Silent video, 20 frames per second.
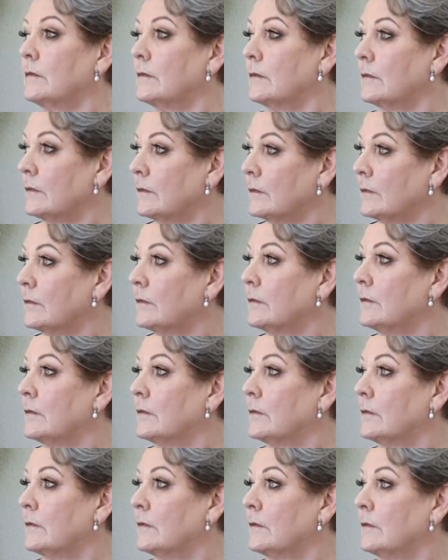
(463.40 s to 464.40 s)

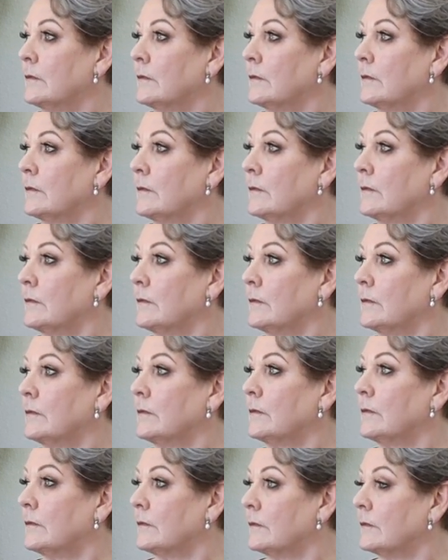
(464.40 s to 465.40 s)

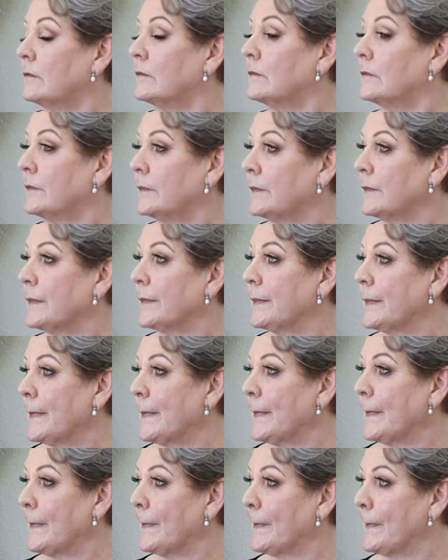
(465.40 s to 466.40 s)

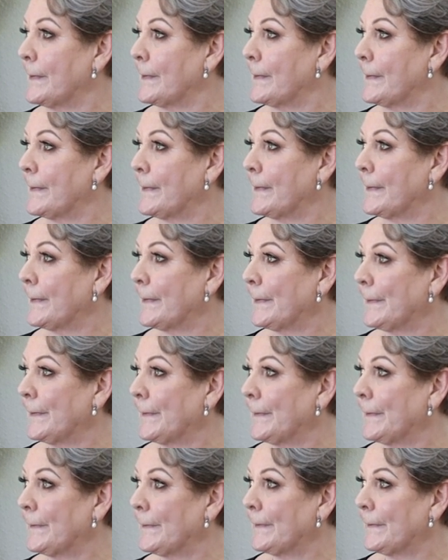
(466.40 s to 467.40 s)

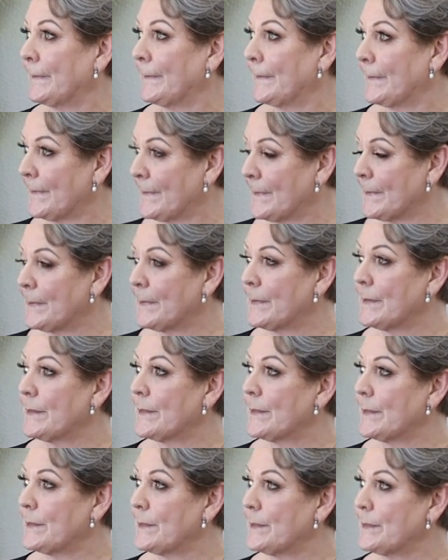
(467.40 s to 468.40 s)

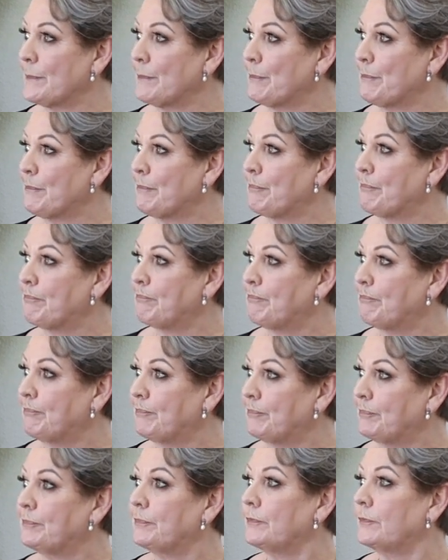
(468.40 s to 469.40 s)

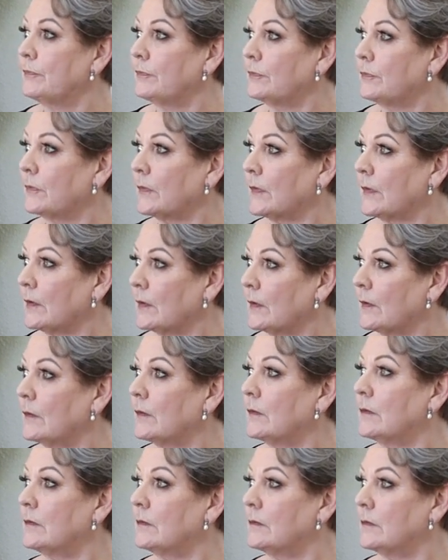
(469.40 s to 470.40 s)

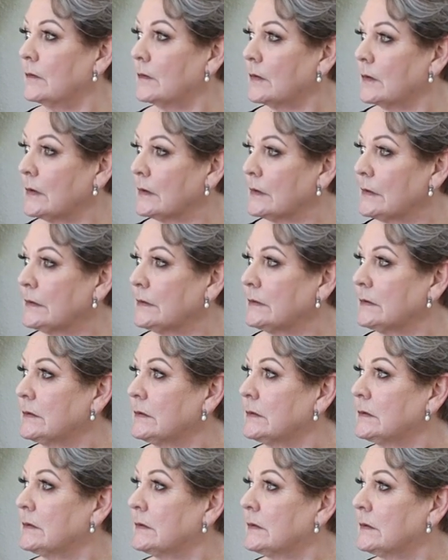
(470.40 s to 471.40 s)
(not speaking)